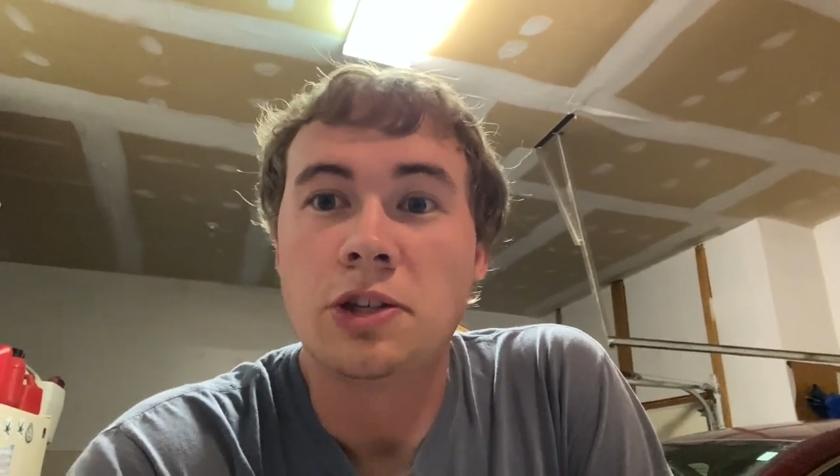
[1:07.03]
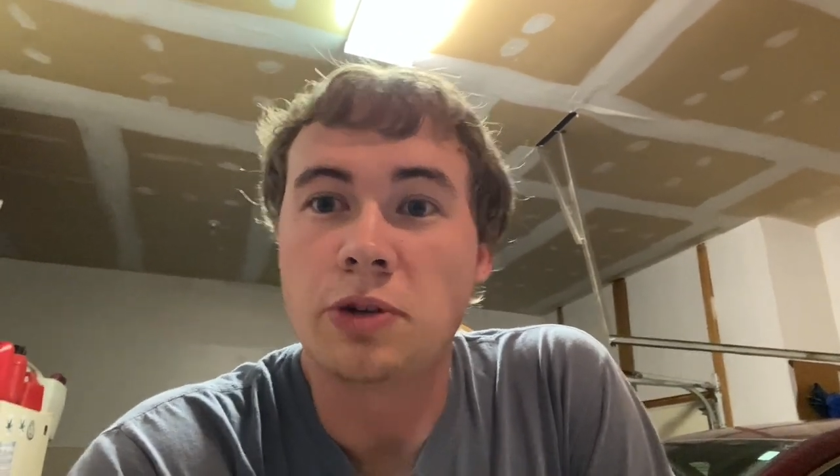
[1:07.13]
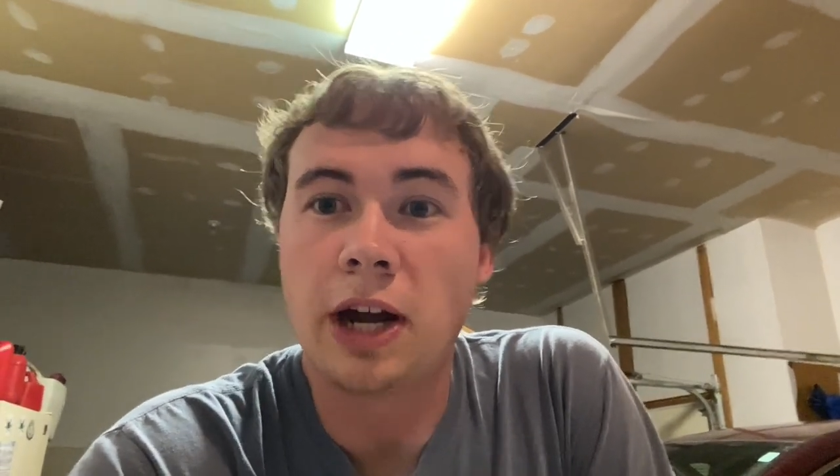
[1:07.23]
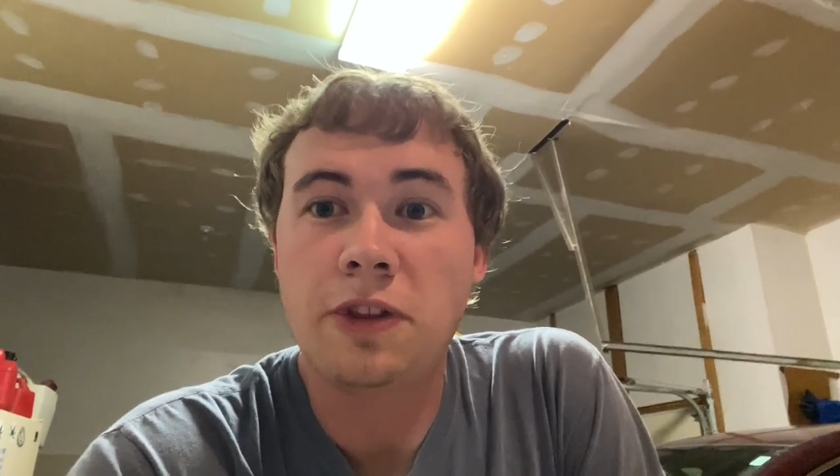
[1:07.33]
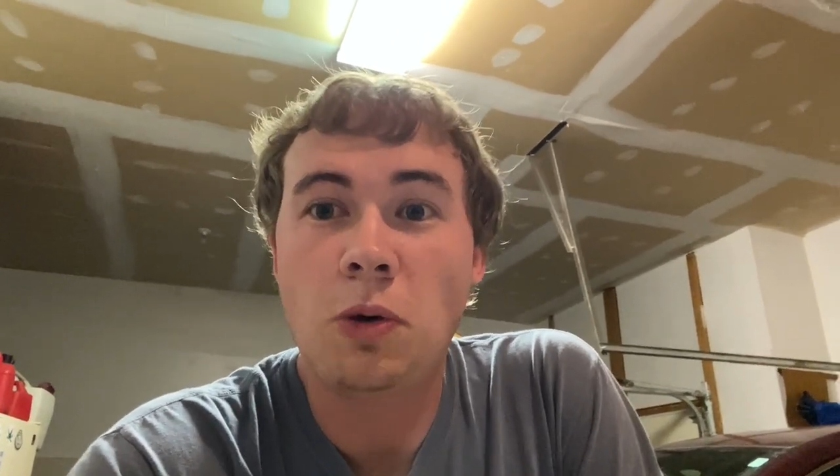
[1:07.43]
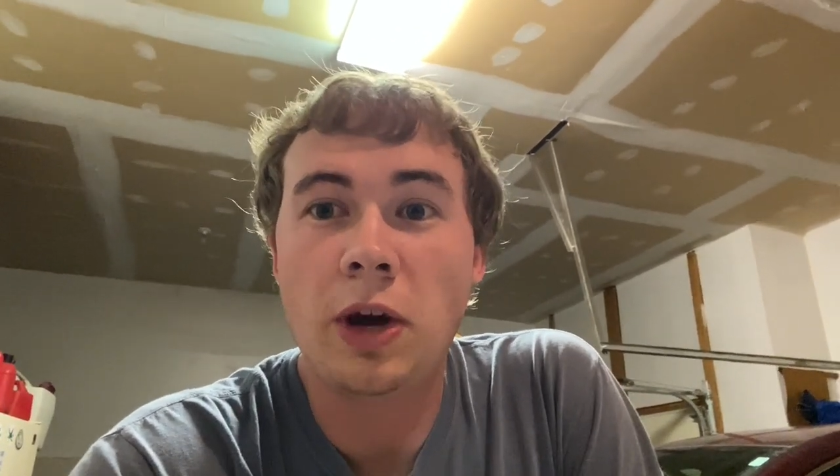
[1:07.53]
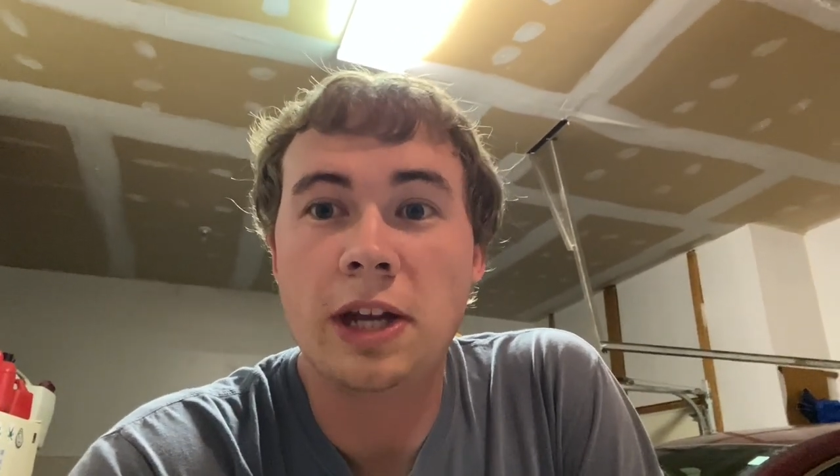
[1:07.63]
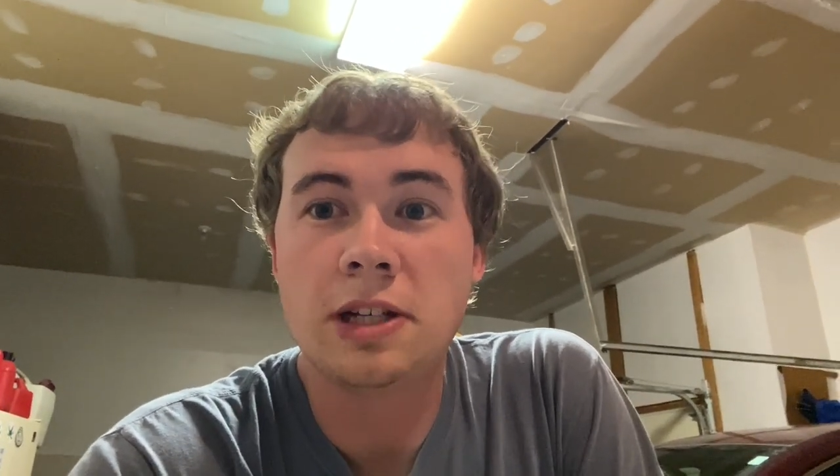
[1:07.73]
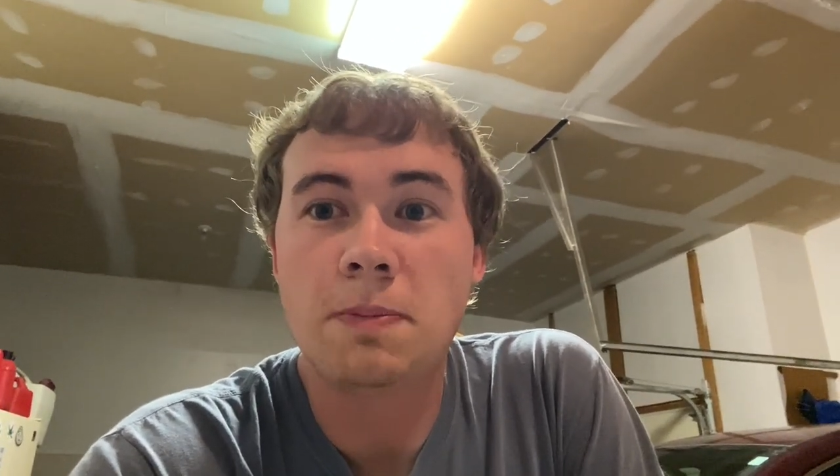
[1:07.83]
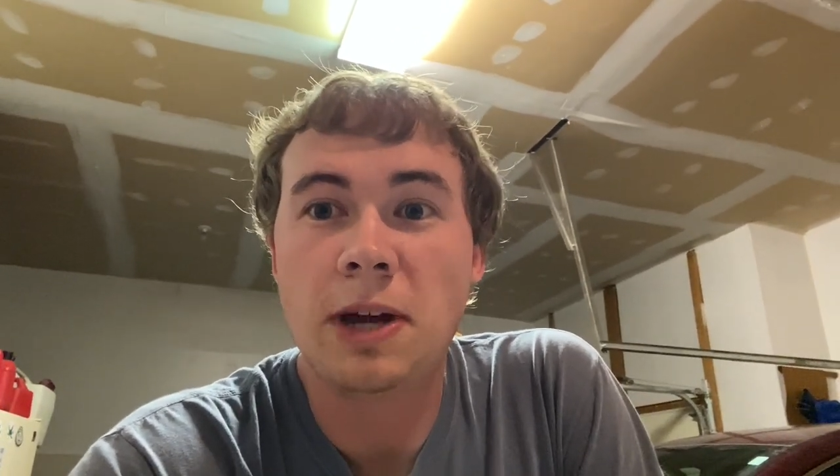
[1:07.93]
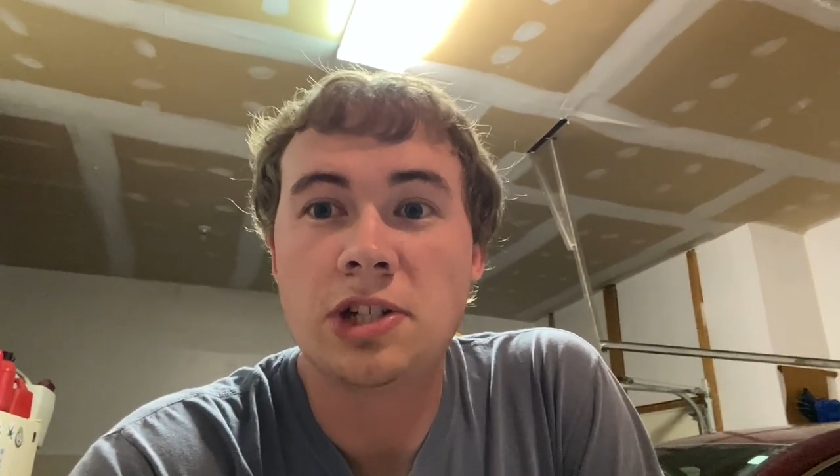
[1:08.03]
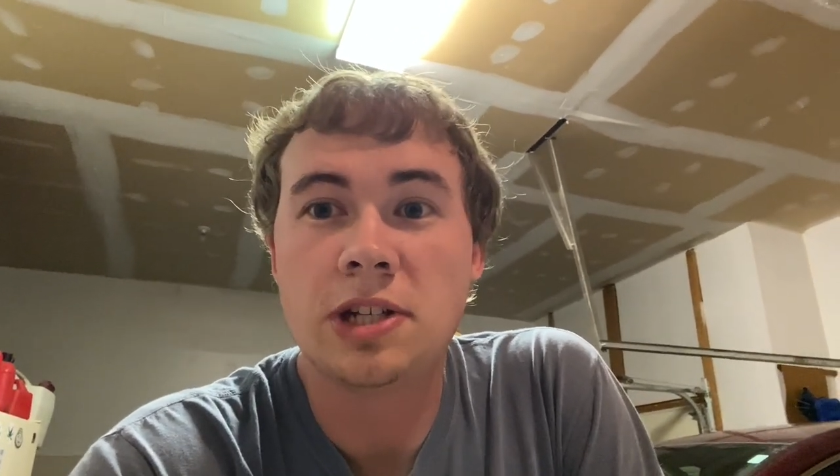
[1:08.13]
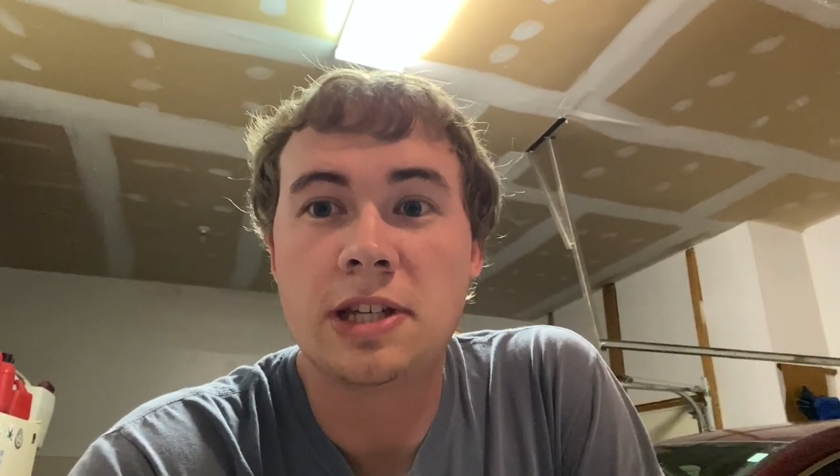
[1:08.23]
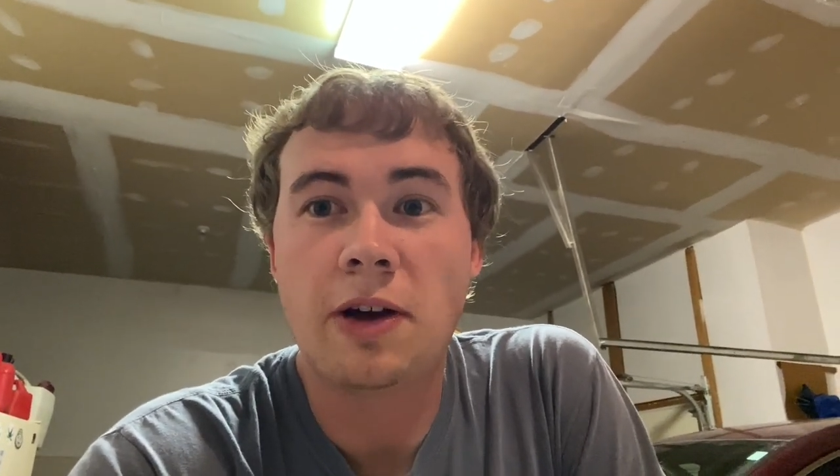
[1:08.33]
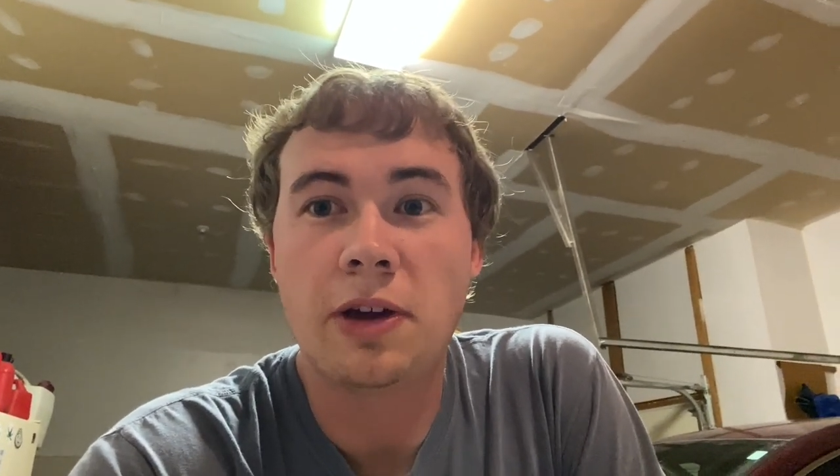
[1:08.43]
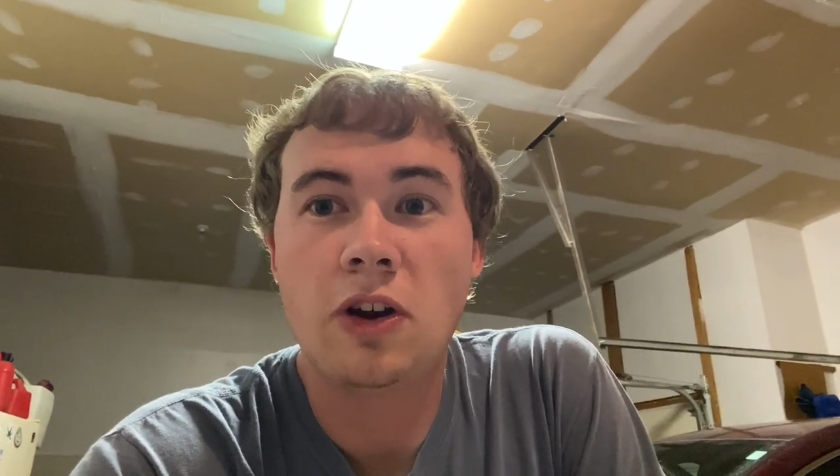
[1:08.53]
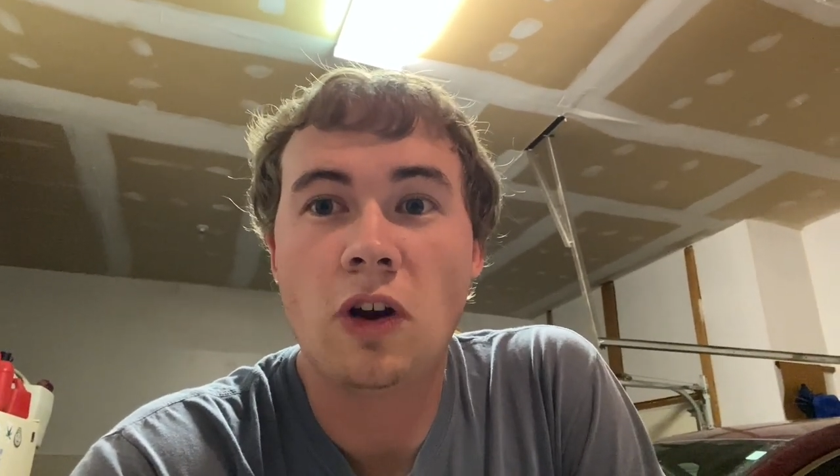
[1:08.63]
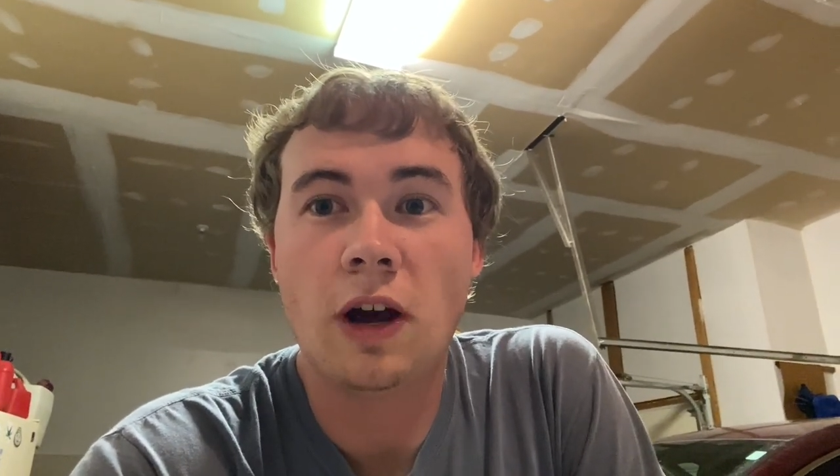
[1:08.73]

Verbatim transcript: So I got the weight and dimensions out here.